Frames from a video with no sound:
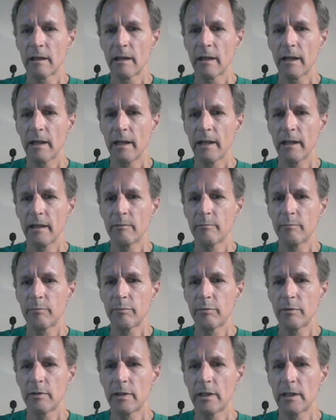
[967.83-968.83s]
8
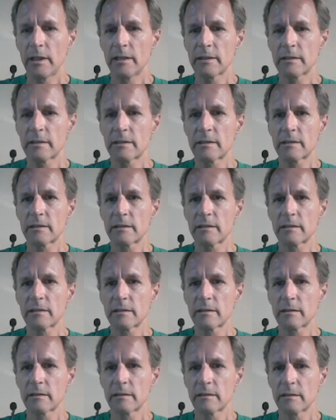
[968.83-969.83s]

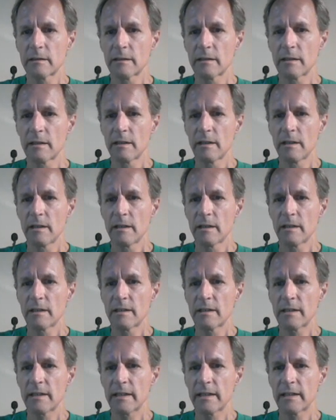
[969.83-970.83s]
plus
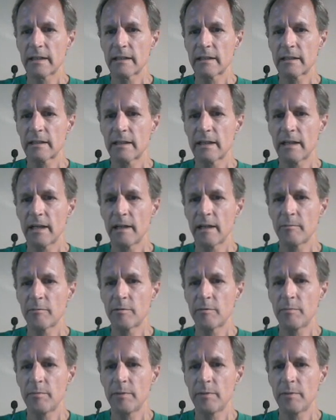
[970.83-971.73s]
6 times